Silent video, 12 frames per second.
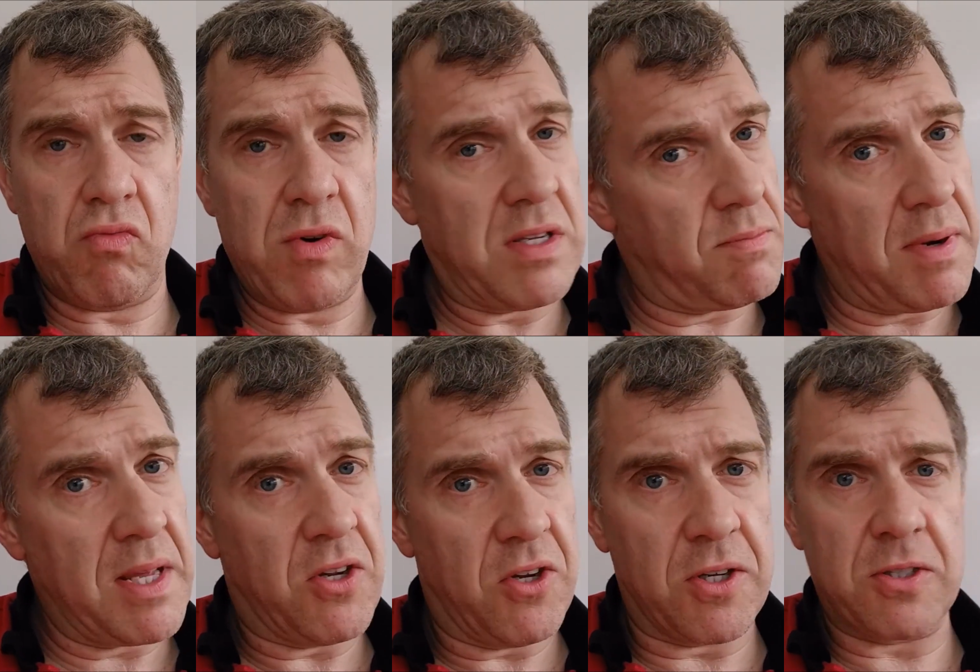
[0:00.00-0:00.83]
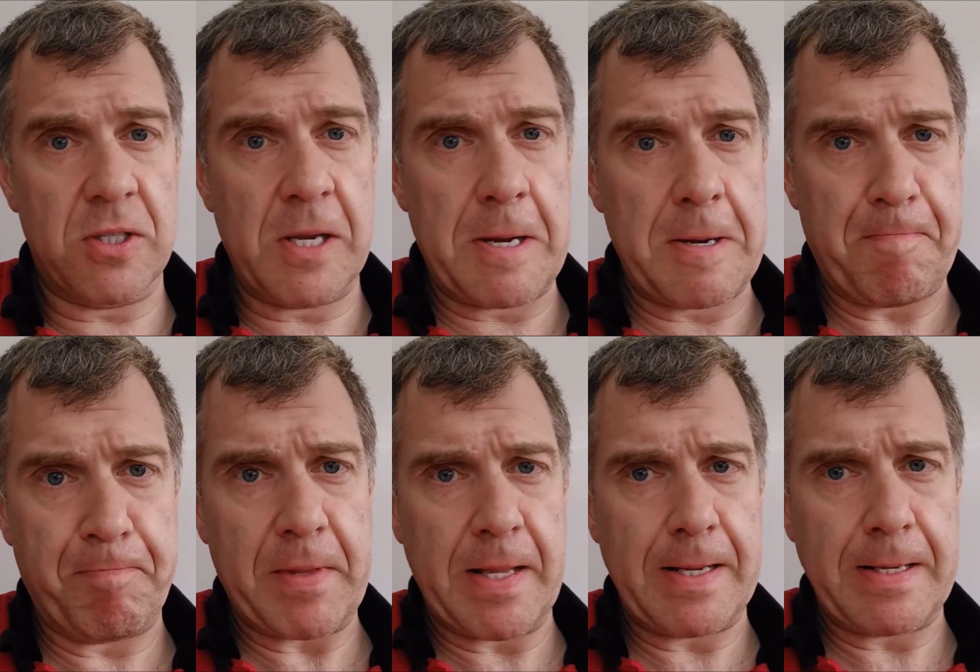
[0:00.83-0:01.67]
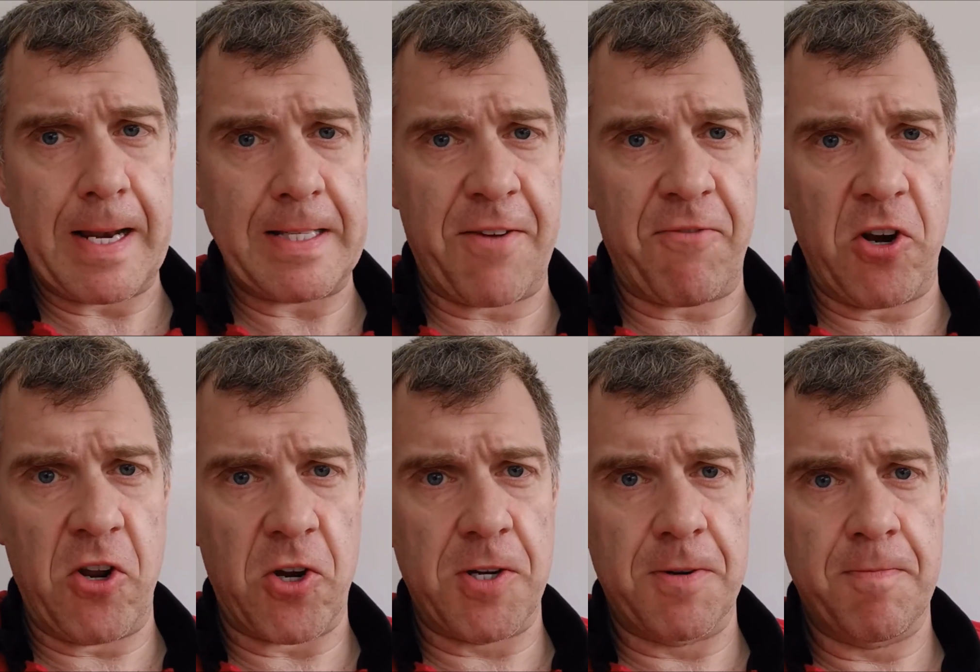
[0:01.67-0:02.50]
reasonably good so let's have a look